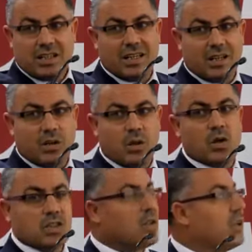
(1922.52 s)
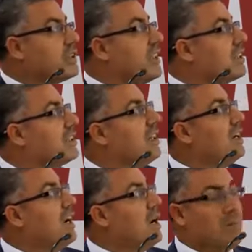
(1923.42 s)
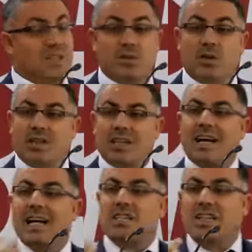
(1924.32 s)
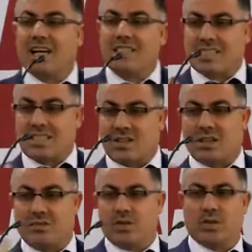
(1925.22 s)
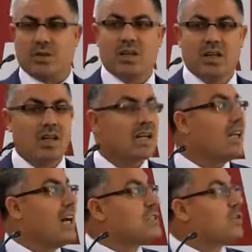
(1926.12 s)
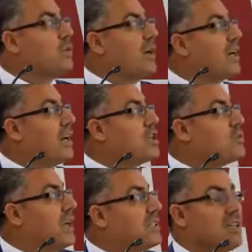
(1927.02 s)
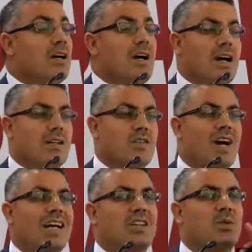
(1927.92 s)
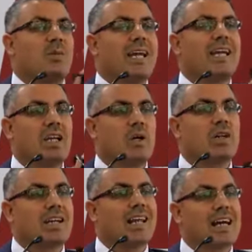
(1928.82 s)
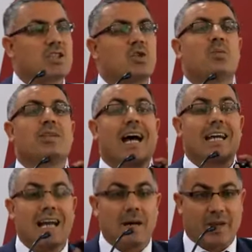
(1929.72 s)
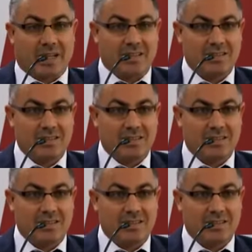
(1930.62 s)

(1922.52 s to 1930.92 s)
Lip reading: course content. But for large classes and for classroom arrangements, try to make your classroom dynamic.